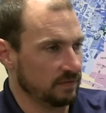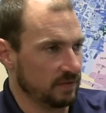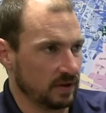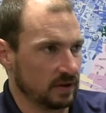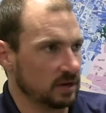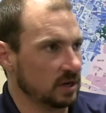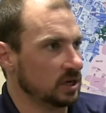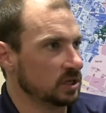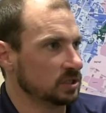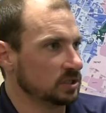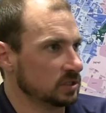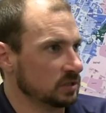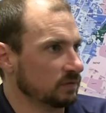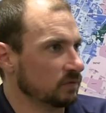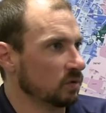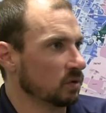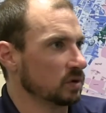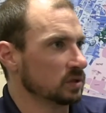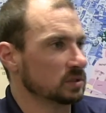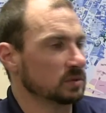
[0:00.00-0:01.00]
foundation, of
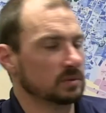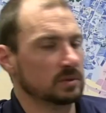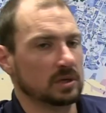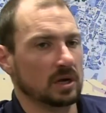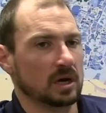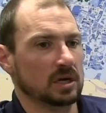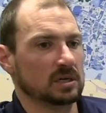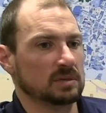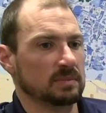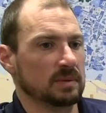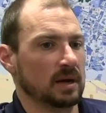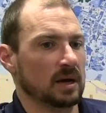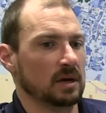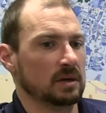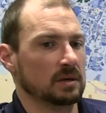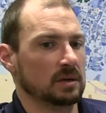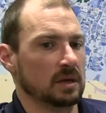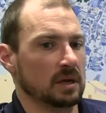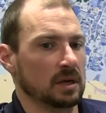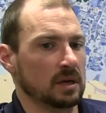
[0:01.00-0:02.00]
course, that we talked
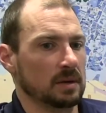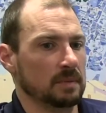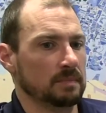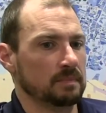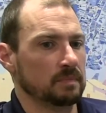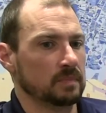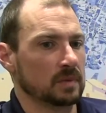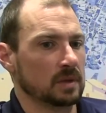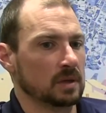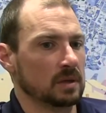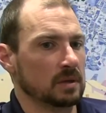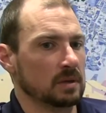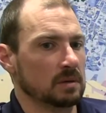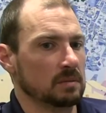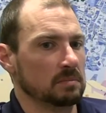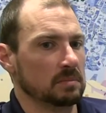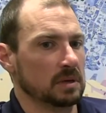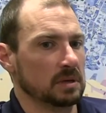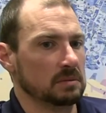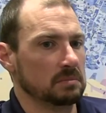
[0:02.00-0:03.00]
about.
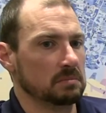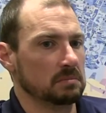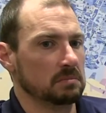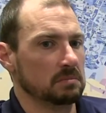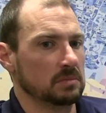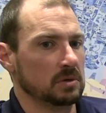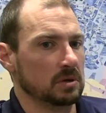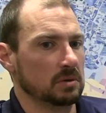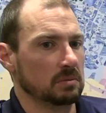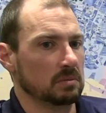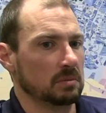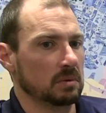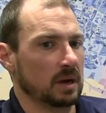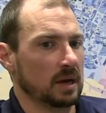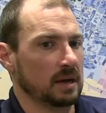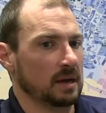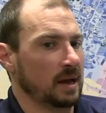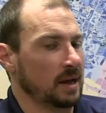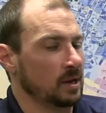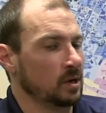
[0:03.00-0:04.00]
But,
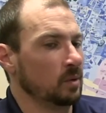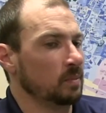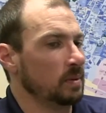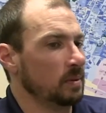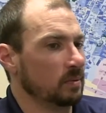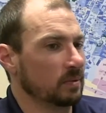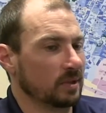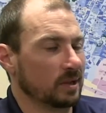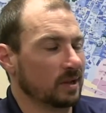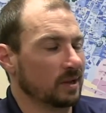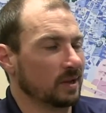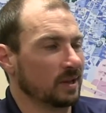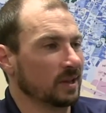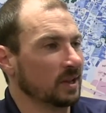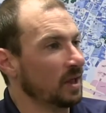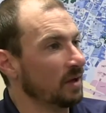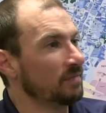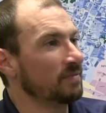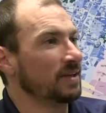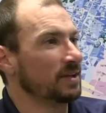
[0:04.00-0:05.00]
I know people that
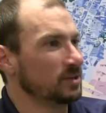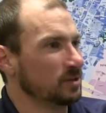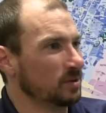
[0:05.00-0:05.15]
love that